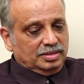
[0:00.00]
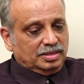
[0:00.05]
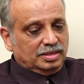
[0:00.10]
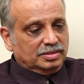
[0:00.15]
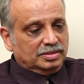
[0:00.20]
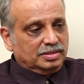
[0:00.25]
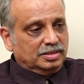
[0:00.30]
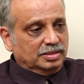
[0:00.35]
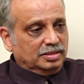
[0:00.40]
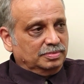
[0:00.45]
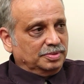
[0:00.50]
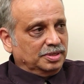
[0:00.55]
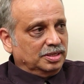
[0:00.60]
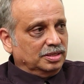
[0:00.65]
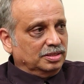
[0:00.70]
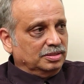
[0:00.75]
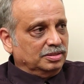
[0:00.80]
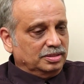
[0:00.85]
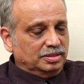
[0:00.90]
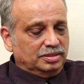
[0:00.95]
Sanskrit
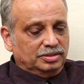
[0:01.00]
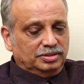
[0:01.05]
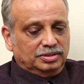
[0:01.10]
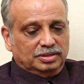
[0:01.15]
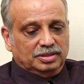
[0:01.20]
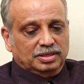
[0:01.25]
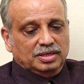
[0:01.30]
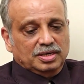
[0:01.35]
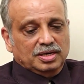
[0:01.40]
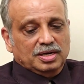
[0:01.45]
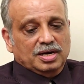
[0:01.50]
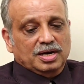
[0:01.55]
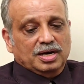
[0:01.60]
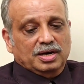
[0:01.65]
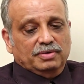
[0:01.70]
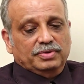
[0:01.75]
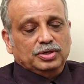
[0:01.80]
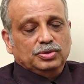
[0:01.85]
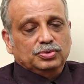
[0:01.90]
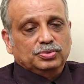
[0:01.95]
pronunciation.
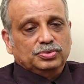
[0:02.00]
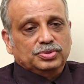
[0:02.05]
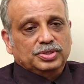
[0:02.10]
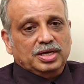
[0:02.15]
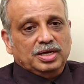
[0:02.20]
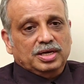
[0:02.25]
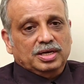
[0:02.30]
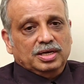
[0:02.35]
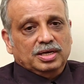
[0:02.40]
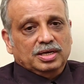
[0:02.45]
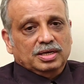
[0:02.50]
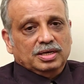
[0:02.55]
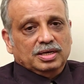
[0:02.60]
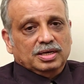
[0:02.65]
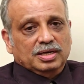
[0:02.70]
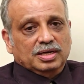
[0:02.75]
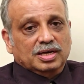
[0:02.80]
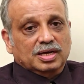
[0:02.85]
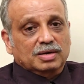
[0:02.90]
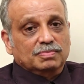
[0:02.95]
And when you say
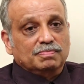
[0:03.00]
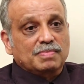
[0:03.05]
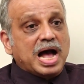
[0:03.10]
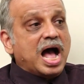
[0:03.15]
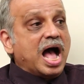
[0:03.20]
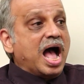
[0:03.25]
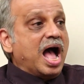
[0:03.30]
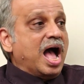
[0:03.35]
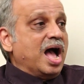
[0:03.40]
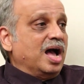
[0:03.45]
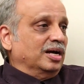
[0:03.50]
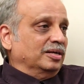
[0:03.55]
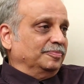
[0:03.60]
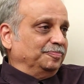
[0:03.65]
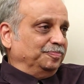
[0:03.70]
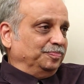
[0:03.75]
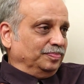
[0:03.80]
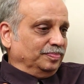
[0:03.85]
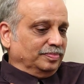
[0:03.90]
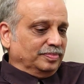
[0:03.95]
karma,
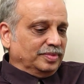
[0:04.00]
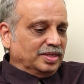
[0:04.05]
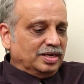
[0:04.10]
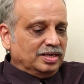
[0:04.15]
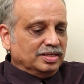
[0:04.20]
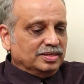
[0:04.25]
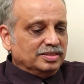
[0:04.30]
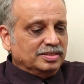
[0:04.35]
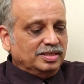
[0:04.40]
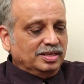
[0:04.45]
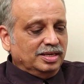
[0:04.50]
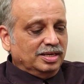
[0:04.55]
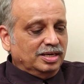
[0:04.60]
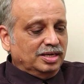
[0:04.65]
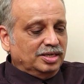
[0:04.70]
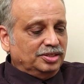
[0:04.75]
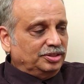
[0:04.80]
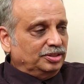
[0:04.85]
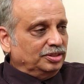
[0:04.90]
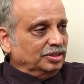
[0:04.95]
that is the
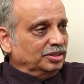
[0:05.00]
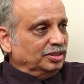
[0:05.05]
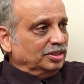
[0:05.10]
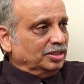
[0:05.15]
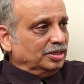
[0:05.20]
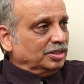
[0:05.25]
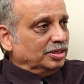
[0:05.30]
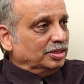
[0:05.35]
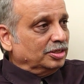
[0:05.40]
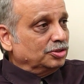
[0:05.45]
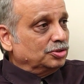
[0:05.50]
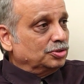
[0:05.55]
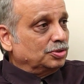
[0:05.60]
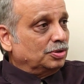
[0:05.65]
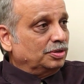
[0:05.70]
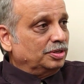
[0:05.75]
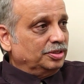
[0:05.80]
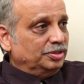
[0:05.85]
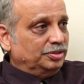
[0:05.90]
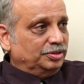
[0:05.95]
English
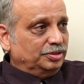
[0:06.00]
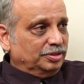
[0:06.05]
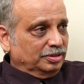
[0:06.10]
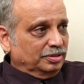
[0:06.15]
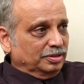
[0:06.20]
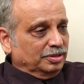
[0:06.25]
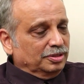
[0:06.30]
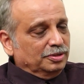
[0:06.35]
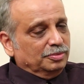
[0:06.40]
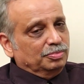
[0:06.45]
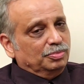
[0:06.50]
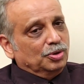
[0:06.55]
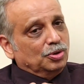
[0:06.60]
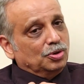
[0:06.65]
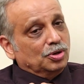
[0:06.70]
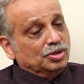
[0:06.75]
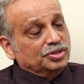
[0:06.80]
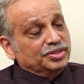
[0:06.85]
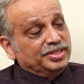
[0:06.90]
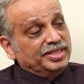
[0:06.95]
distortation,
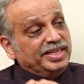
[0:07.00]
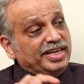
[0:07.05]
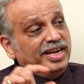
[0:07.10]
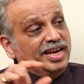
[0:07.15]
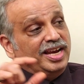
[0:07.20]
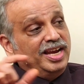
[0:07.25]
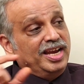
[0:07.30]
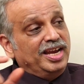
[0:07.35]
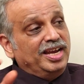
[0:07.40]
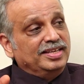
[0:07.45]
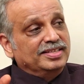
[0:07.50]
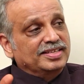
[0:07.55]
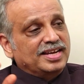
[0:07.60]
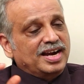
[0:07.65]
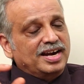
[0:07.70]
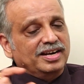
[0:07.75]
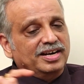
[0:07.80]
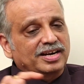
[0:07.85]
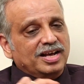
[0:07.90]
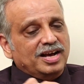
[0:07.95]
because the A is
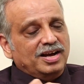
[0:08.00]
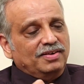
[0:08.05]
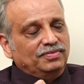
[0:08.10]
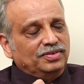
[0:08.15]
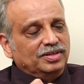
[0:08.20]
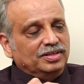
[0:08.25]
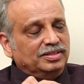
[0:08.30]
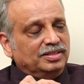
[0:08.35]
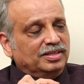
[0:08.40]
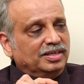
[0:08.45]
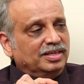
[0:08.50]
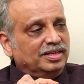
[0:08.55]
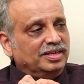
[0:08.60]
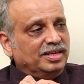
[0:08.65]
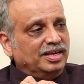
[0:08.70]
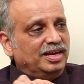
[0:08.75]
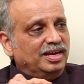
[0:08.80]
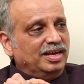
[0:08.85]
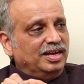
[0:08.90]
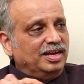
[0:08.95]
added after the
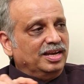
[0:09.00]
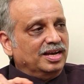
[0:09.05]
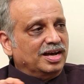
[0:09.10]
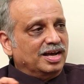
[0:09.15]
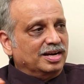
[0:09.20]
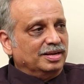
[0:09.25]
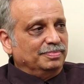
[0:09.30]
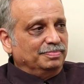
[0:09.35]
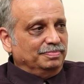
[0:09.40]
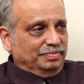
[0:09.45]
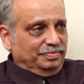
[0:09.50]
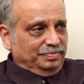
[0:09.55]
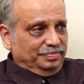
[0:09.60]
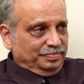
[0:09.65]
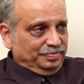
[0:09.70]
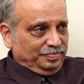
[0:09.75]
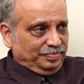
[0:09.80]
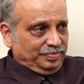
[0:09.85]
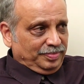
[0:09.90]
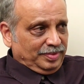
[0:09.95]
K-A-R-M.
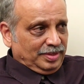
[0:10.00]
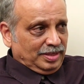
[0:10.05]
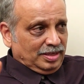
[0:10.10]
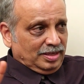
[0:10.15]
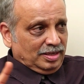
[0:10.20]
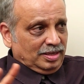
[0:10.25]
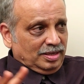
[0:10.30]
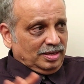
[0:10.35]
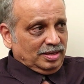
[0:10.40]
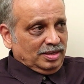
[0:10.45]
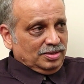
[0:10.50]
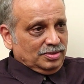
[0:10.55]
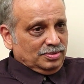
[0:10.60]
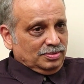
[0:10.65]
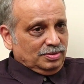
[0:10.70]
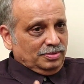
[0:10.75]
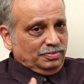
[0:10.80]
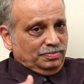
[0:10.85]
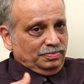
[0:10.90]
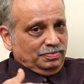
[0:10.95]

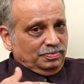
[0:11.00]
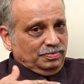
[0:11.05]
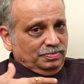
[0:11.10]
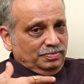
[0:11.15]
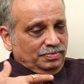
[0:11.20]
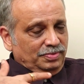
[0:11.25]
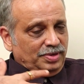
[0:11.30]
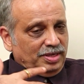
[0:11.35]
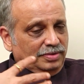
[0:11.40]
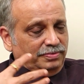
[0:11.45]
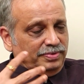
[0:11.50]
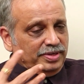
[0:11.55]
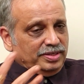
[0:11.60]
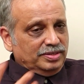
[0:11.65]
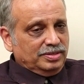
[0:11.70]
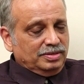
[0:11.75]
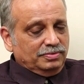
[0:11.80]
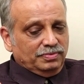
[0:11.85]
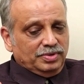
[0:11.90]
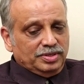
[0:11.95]
So the way
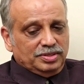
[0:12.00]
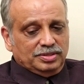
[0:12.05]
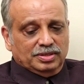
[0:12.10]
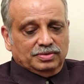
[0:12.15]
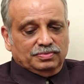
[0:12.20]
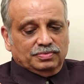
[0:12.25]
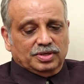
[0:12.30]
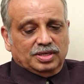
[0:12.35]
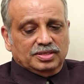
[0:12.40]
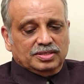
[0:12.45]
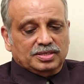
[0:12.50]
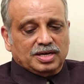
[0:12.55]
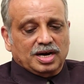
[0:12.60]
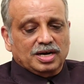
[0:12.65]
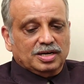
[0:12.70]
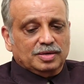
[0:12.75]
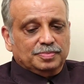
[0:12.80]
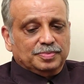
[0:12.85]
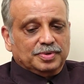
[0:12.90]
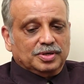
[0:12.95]
the Western world
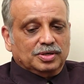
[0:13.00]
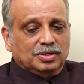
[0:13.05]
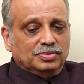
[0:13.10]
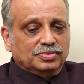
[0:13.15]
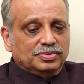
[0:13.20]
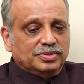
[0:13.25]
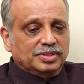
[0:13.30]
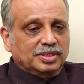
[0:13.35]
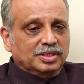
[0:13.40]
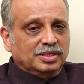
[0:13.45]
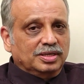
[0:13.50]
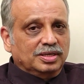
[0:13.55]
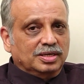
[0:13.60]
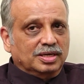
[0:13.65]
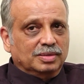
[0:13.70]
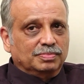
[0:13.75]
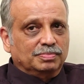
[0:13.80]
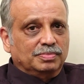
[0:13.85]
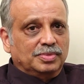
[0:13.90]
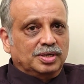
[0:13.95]
started pronouncing
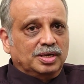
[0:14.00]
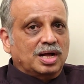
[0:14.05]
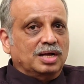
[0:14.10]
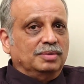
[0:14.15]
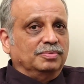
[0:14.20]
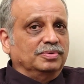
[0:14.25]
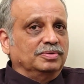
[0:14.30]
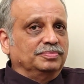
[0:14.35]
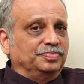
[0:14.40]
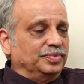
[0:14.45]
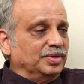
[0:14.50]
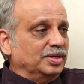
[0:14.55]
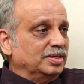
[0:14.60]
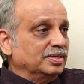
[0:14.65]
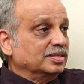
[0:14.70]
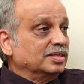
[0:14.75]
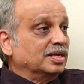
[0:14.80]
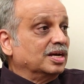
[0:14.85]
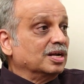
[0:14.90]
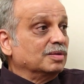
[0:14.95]
karma
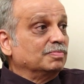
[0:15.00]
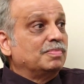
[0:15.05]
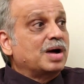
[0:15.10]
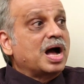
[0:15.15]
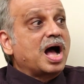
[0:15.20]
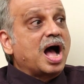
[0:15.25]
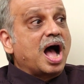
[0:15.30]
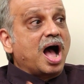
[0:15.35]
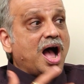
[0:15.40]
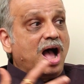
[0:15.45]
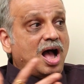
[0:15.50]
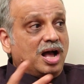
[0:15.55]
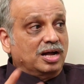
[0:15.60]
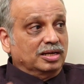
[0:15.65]
is karma.